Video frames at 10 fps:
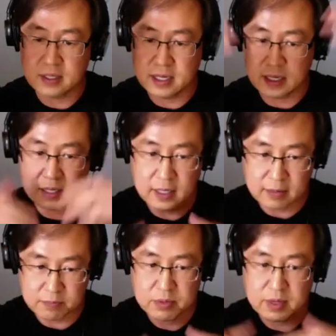
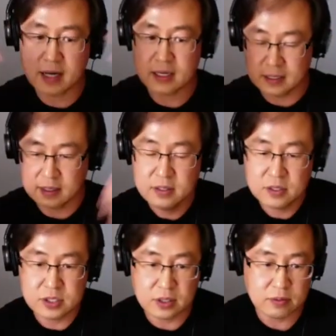and block it.
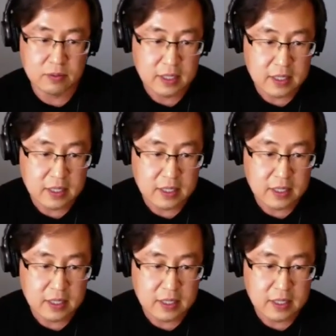So